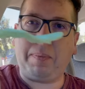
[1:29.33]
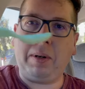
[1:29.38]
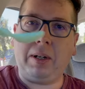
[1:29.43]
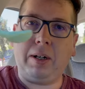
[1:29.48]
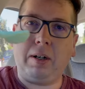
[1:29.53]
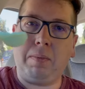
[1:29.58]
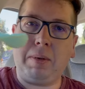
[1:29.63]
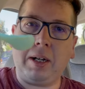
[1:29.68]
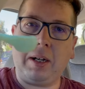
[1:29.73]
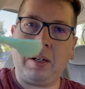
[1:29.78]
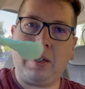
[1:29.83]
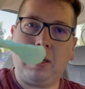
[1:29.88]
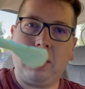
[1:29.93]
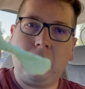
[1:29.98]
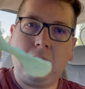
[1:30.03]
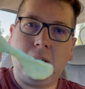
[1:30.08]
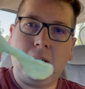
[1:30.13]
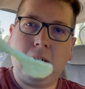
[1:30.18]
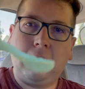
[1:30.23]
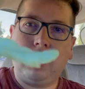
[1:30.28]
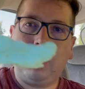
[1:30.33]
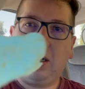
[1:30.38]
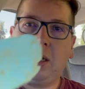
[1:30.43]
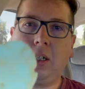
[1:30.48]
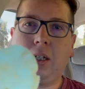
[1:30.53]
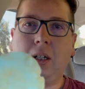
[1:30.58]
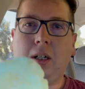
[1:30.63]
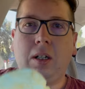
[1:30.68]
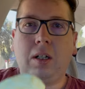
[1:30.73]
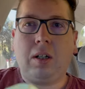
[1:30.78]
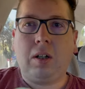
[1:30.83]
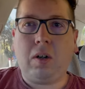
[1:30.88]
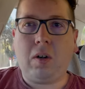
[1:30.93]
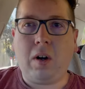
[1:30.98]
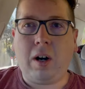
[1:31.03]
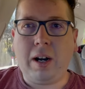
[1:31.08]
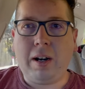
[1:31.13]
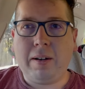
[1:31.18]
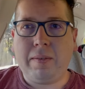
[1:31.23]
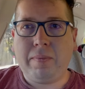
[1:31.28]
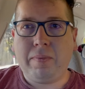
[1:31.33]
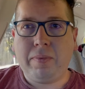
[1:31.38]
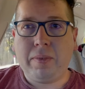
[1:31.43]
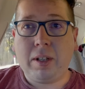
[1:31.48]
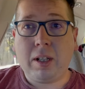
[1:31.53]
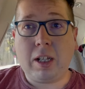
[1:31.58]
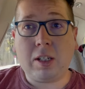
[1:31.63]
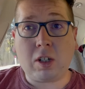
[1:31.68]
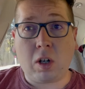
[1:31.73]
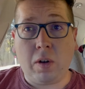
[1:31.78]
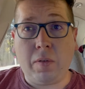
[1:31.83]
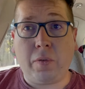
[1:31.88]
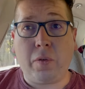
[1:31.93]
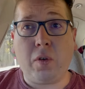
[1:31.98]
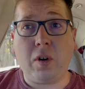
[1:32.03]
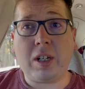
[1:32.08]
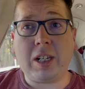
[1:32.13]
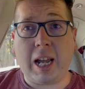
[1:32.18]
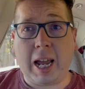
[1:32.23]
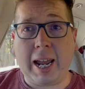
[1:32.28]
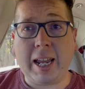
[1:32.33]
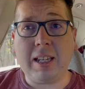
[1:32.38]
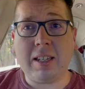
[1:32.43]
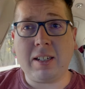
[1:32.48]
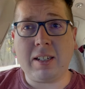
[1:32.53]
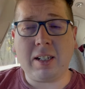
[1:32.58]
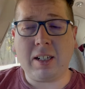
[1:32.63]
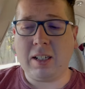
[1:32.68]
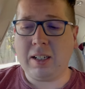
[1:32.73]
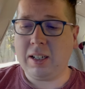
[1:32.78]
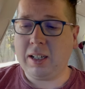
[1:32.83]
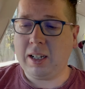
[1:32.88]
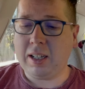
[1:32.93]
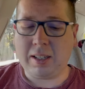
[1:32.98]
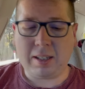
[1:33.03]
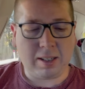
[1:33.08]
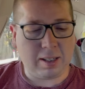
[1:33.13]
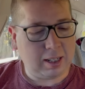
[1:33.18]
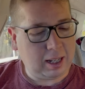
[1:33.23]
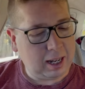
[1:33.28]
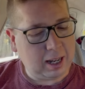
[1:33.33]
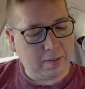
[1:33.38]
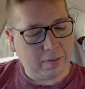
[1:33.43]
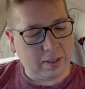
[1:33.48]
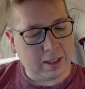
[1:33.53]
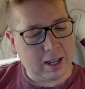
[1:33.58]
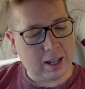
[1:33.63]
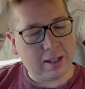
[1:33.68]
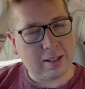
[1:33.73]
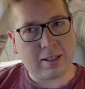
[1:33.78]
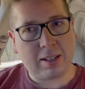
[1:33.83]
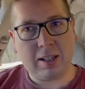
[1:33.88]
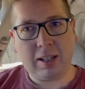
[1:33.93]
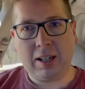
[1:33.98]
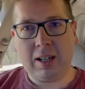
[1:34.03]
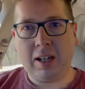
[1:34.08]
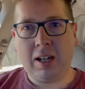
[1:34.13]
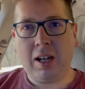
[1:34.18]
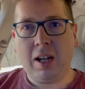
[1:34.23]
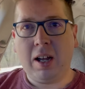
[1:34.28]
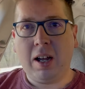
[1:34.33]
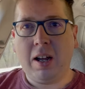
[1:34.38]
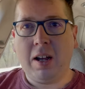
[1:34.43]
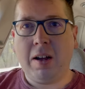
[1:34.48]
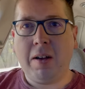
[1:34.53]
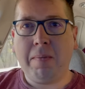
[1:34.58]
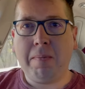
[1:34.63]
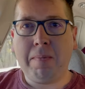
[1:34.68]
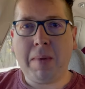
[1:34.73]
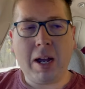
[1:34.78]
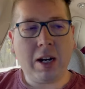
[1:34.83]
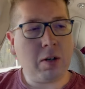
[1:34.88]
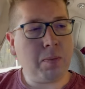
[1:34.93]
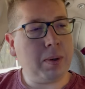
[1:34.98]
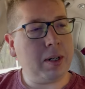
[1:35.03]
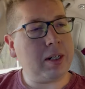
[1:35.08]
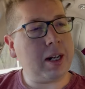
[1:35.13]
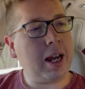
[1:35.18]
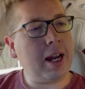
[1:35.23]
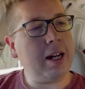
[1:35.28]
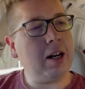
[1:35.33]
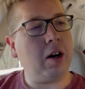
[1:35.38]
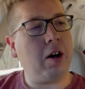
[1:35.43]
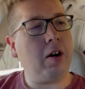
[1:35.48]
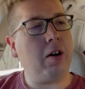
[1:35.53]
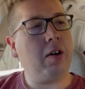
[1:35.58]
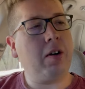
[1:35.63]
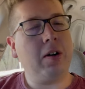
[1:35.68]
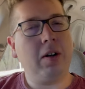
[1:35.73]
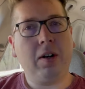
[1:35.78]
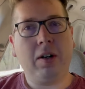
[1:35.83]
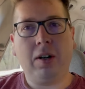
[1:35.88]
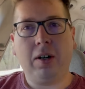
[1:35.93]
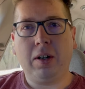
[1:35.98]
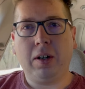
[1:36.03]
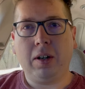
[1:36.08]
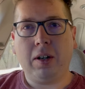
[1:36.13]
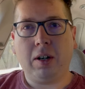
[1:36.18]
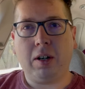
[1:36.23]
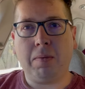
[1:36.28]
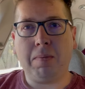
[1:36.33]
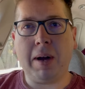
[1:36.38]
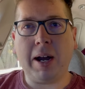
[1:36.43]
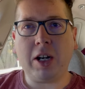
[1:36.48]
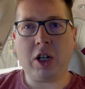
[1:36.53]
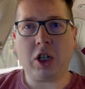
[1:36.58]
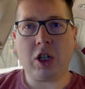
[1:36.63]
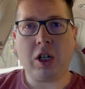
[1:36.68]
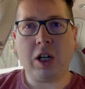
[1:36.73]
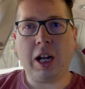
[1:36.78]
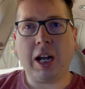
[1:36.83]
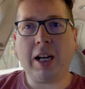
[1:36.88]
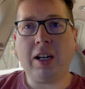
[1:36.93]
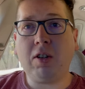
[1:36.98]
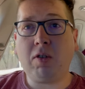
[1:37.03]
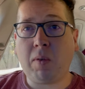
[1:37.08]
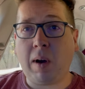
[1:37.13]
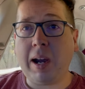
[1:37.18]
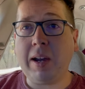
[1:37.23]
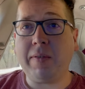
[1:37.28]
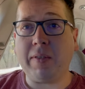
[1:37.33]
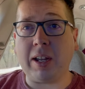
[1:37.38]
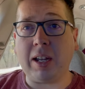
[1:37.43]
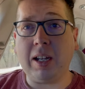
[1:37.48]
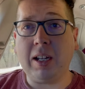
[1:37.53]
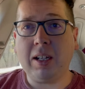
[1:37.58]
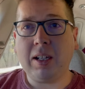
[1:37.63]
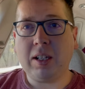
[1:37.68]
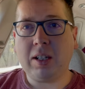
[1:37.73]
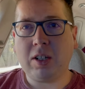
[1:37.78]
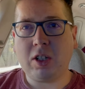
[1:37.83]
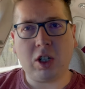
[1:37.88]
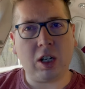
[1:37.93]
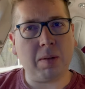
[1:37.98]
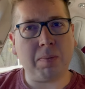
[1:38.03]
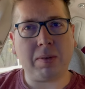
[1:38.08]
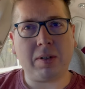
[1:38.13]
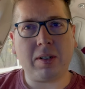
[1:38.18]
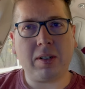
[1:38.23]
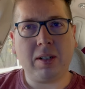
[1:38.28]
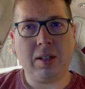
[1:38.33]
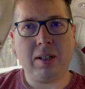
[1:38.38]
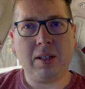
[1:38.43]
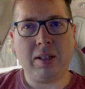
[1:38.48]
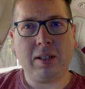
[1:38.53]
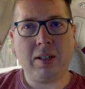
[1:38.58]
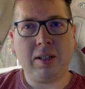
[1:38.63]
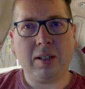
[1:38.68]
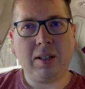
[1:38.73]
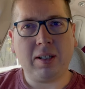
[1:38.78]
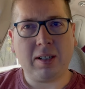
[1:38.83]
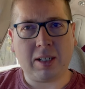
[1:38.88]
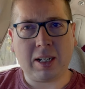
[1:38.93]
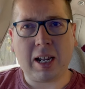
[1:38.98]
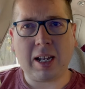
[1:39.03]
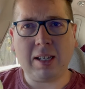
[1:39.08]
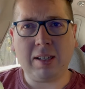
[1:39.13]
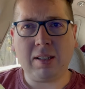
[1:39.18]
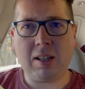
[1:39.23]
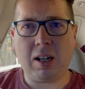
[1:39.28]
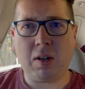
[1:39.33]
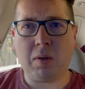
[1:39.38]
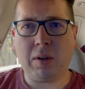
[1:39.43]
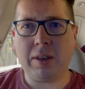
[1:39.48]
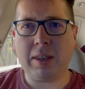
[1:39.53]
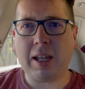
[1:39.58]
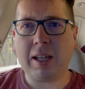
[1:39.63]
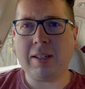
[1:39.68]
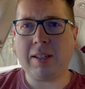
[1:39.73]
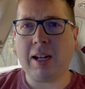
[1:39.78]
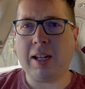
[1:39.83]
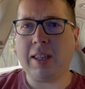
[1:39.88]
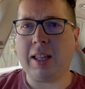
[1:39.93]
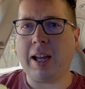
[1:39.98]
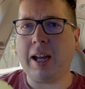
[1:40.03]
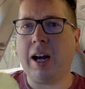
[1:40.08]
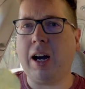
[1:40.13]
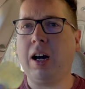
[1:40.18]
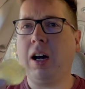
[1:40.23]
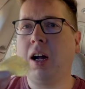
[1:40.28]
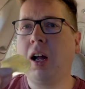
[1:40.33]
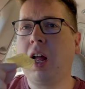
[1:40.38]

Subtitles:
a little bit. Alright, let's go on for a taste and see if these mashed potato, or mash and gravy, chips taste like what they say they are.